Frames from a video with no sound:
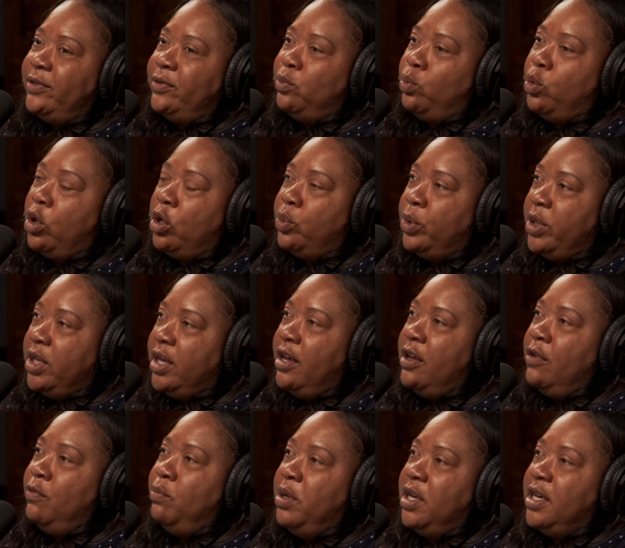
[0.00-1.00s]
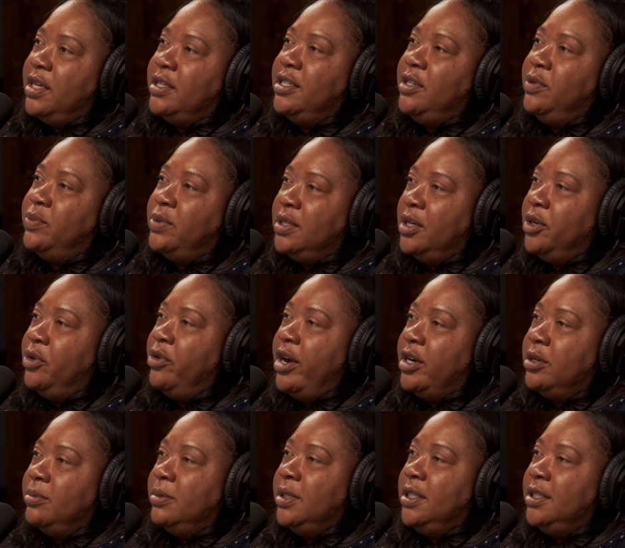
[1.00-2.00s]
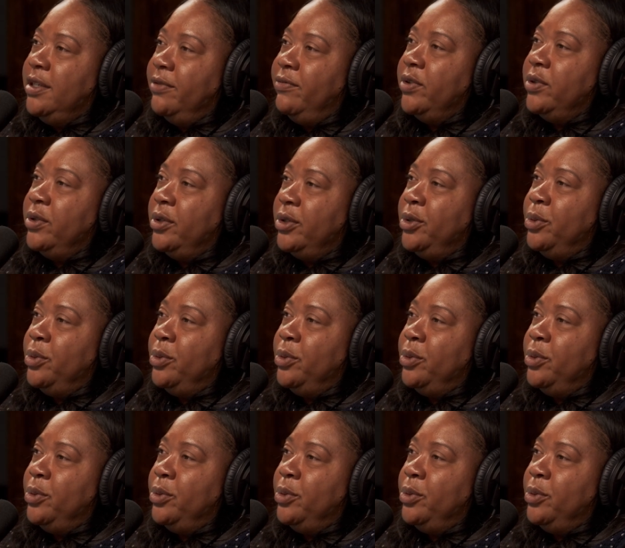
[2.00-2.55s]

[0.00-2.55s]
work with him because he was incredibly difficult to